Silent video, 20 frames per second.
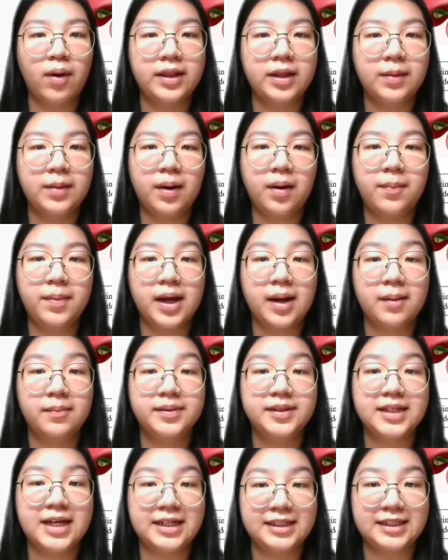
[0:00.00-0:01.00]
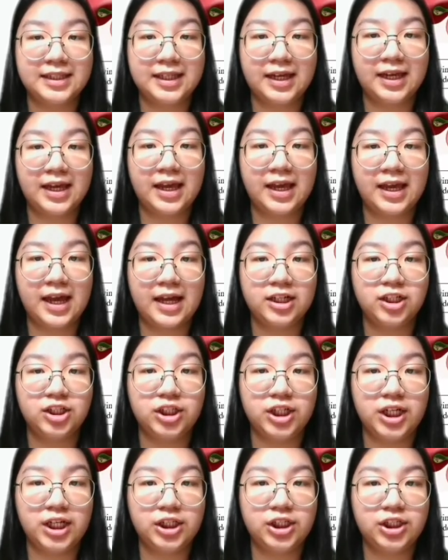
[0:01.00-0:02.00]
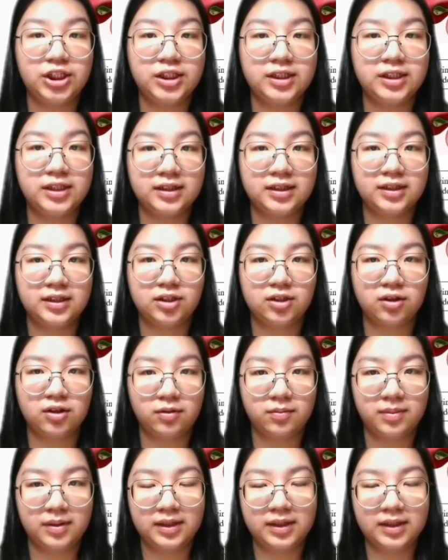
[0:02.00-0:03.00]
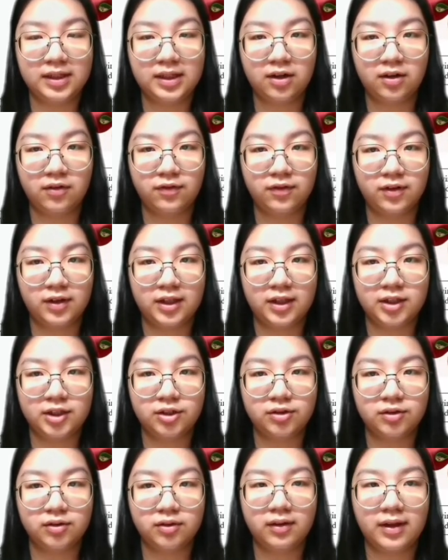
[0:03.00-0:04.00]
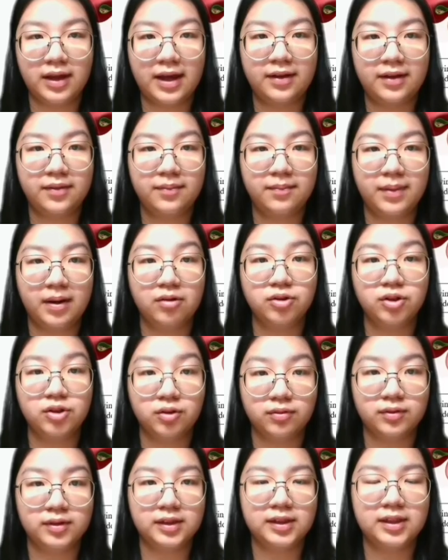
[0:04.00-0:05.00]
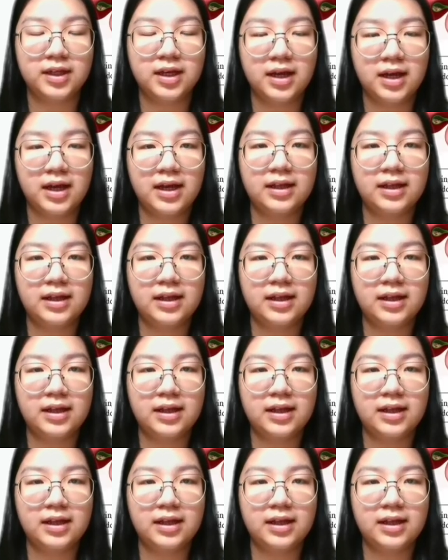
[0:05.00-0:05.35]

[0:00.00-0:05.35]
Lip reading: When the bile becomes acidic, it can change the solubility of cholesterol and bile salts.